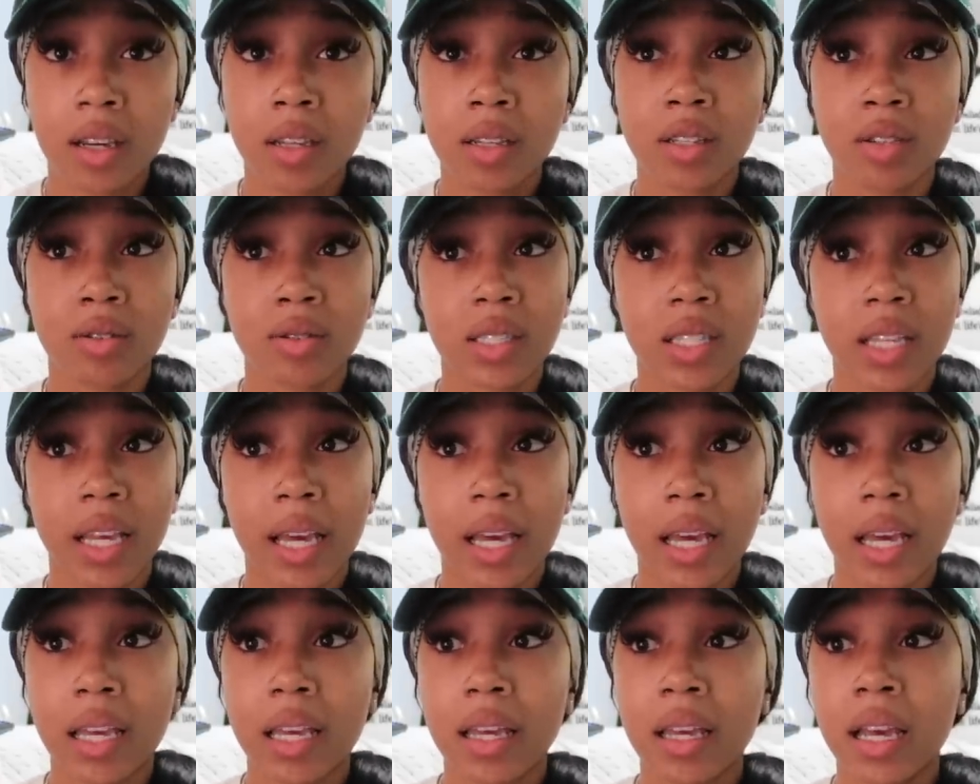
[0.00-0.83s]
So
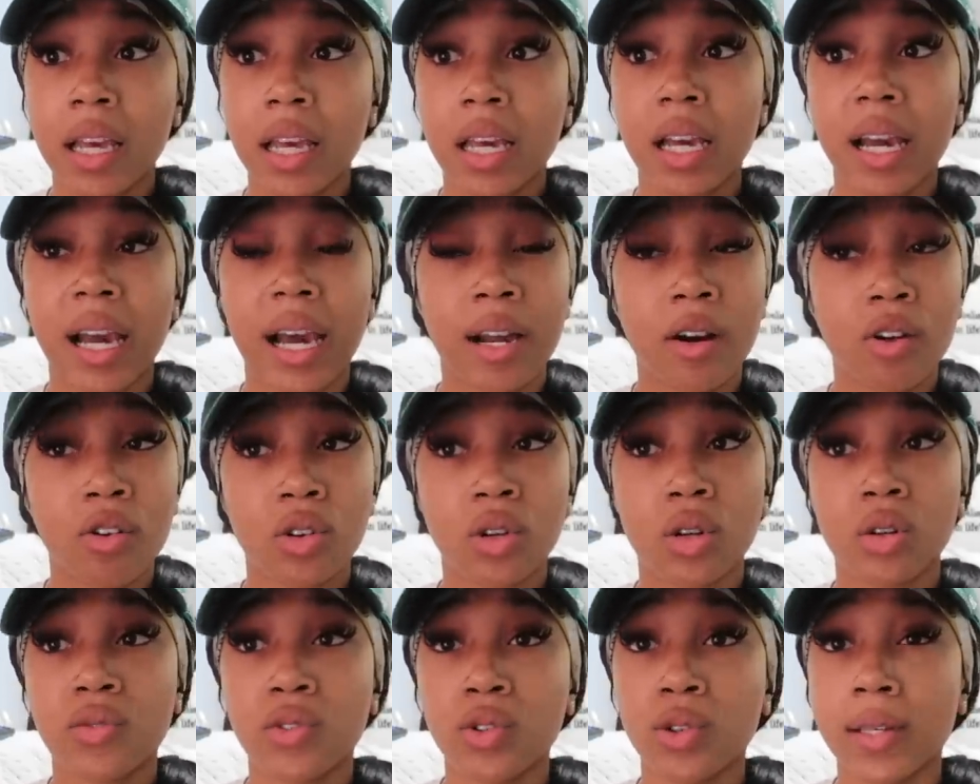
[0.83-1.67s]
say, I don't
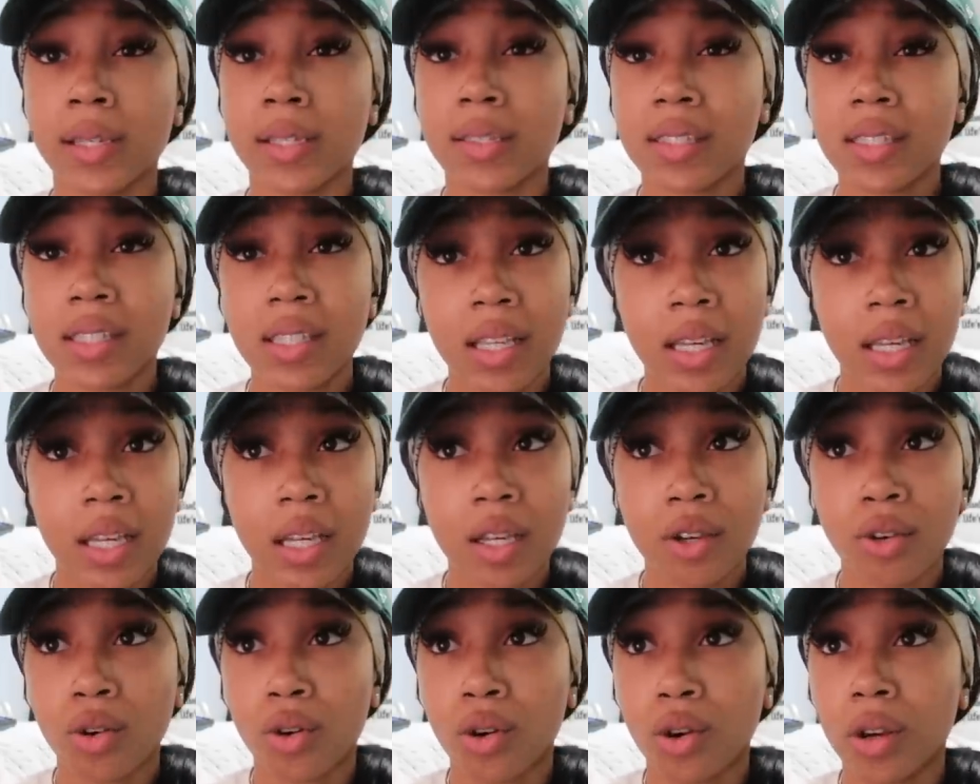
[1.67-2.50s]
know, if you get
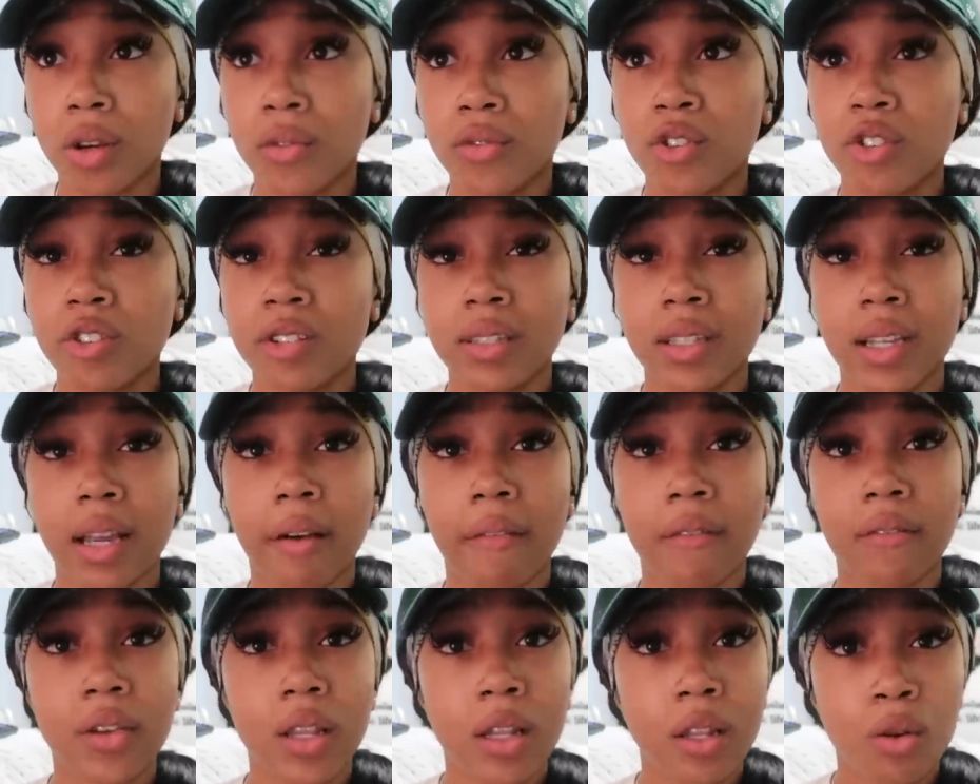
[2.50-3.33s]
sick or if you're just
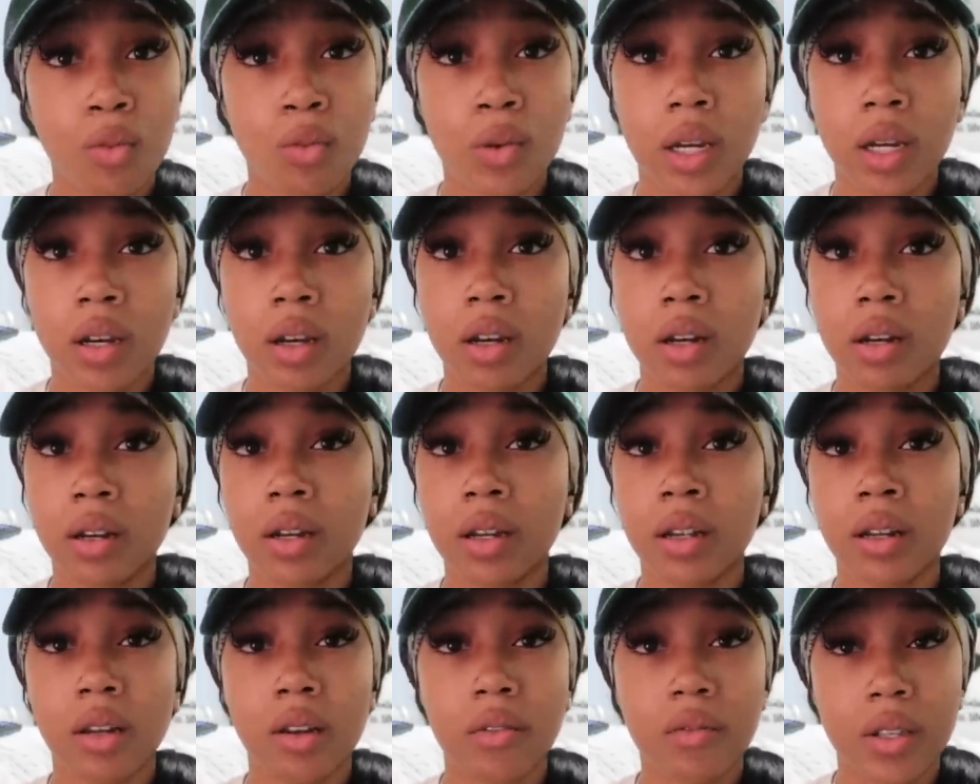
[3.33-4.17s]
not feeling well
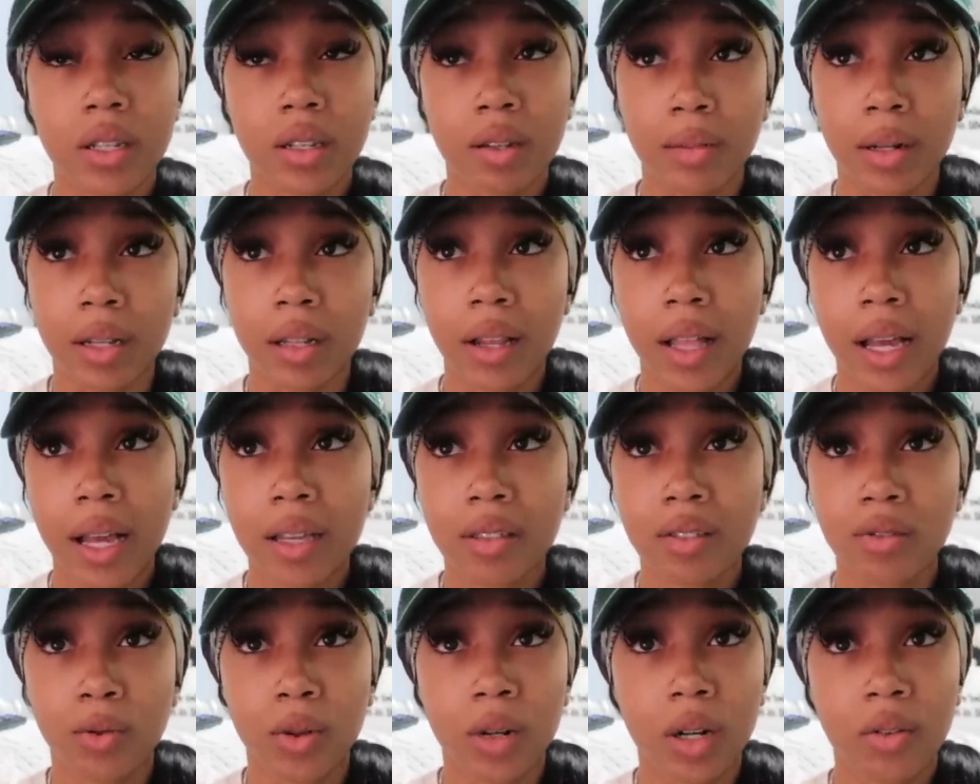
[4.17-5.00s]
enough to come to
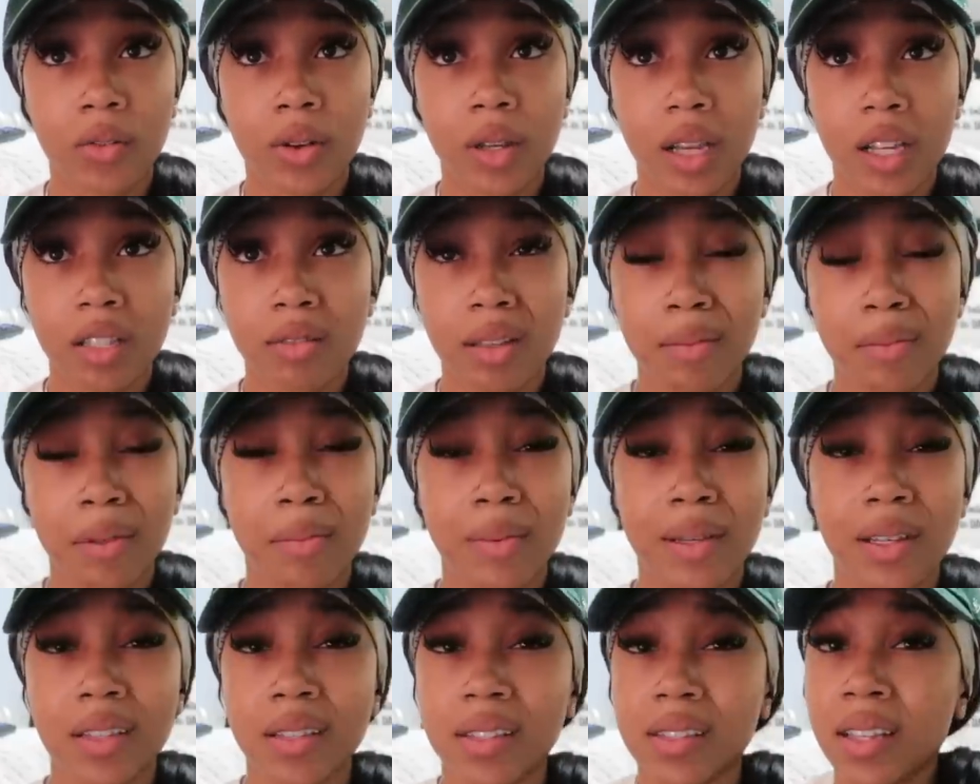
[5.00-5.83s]
class or whatever the case may be,
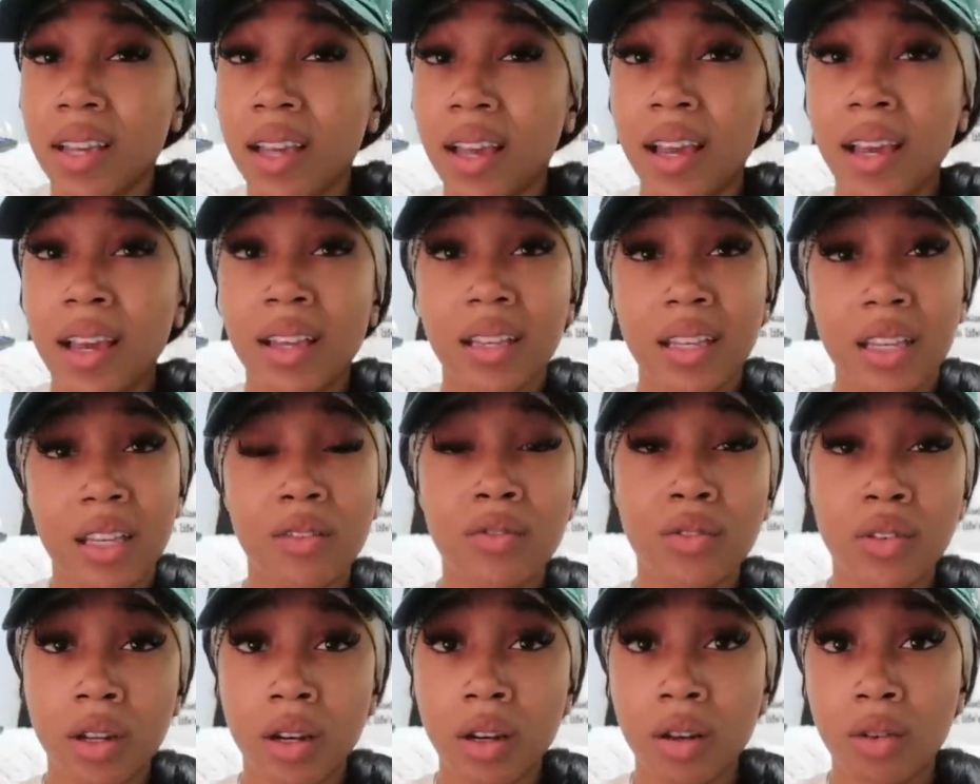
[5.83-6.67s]
because
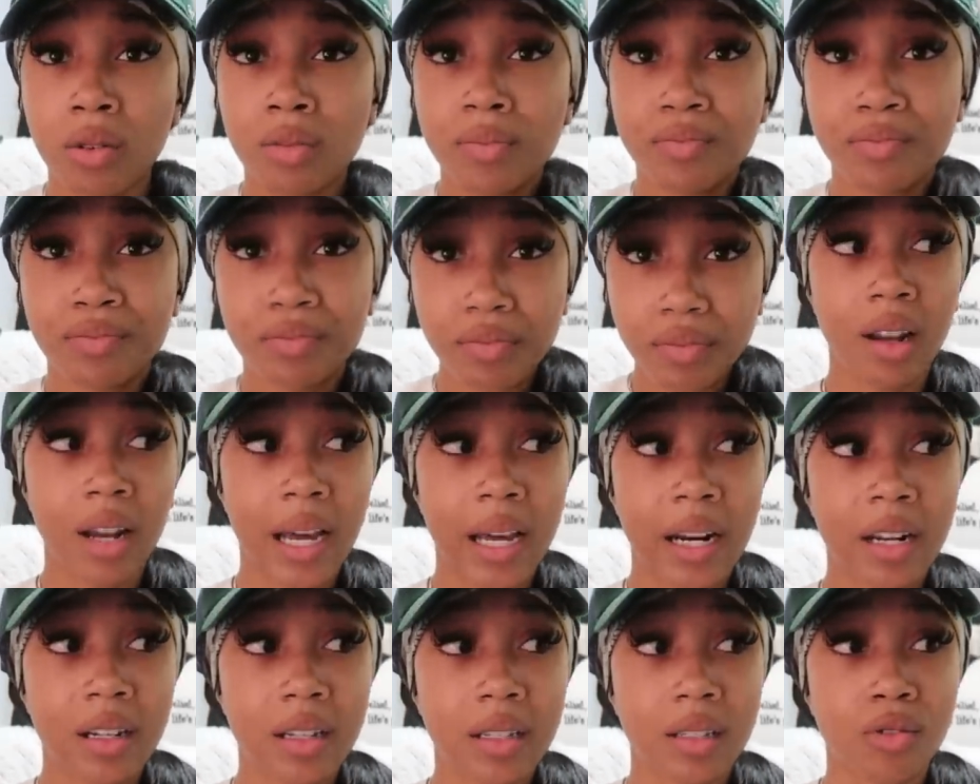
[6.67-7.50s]
even though a
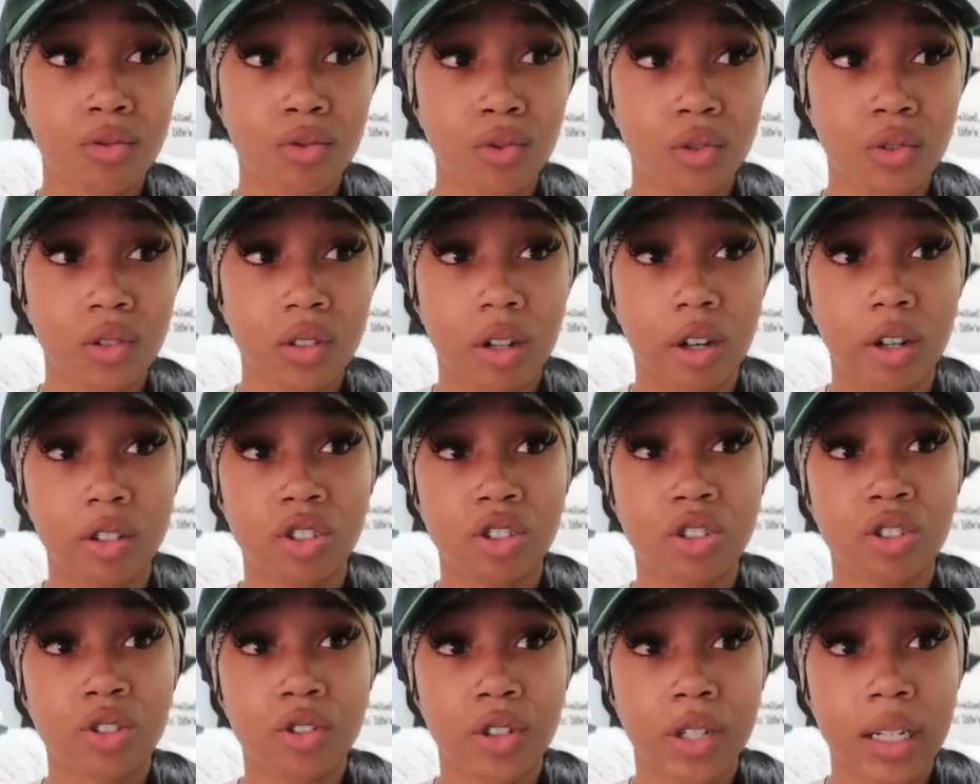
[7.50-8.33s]
lot of these rules are
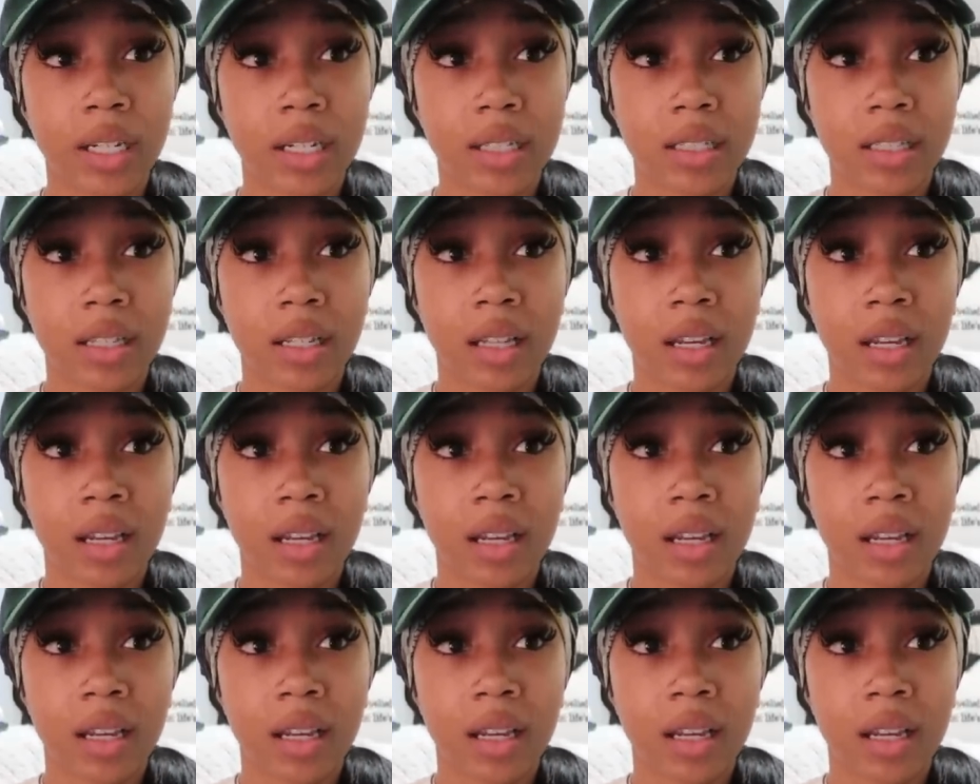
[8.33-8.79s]
strict,